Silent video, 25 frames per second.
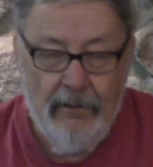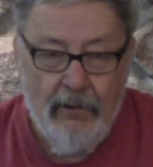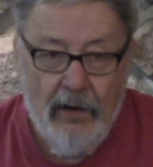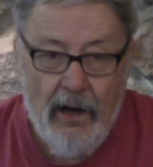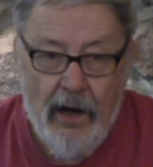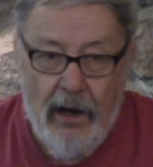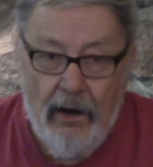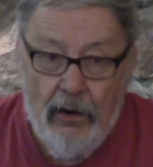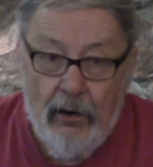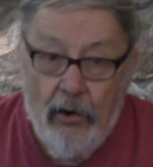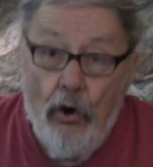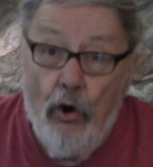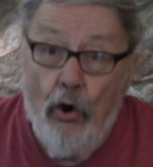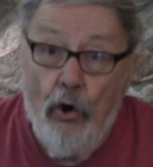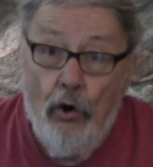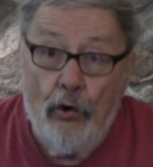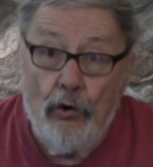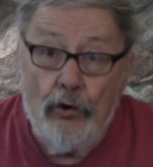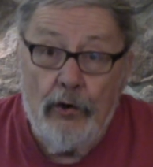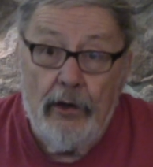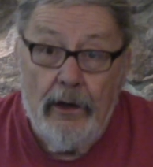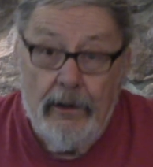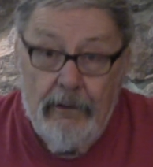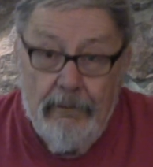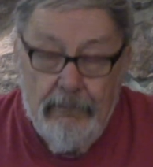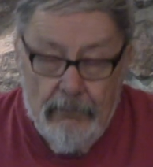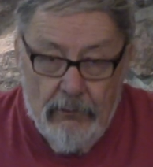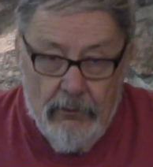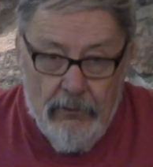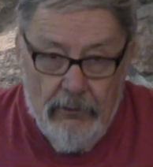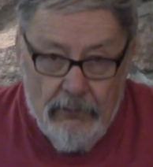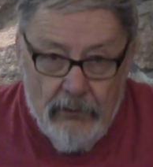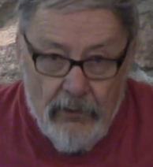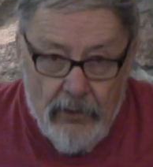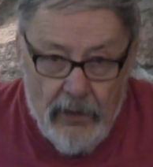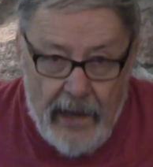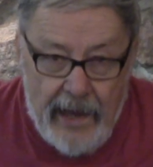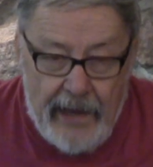oak,
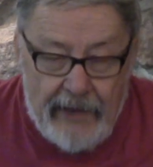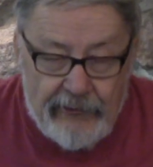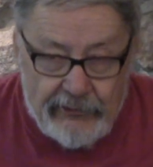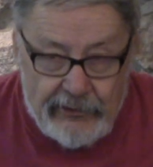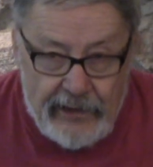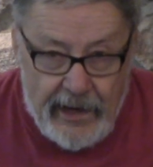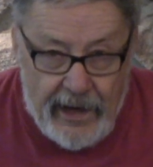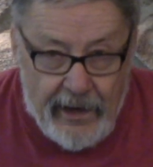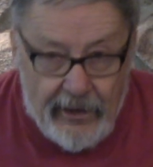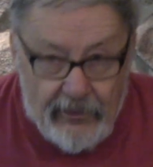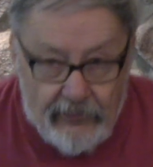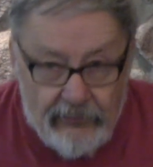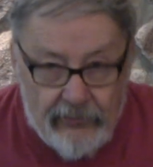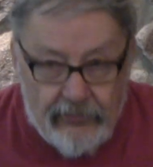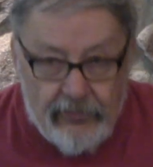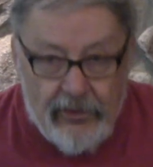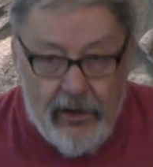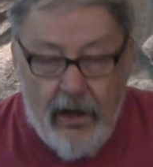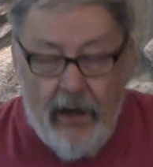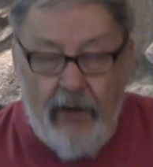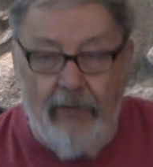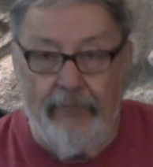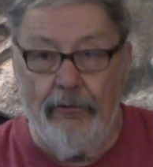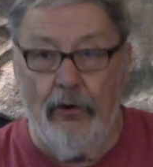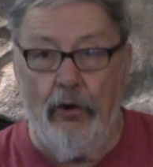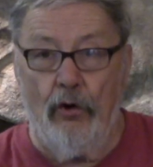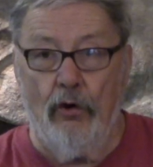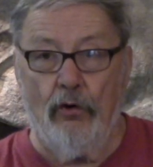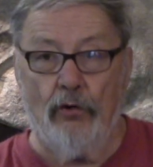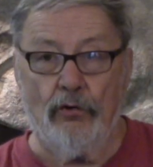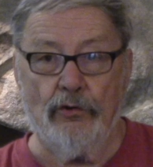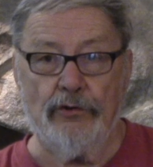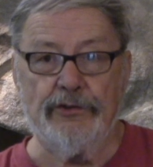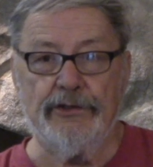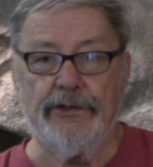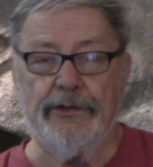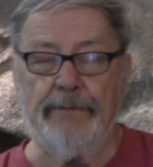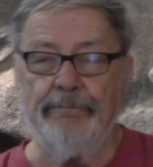stands of
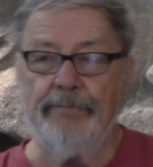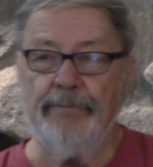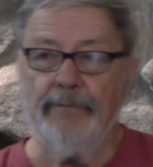oaks.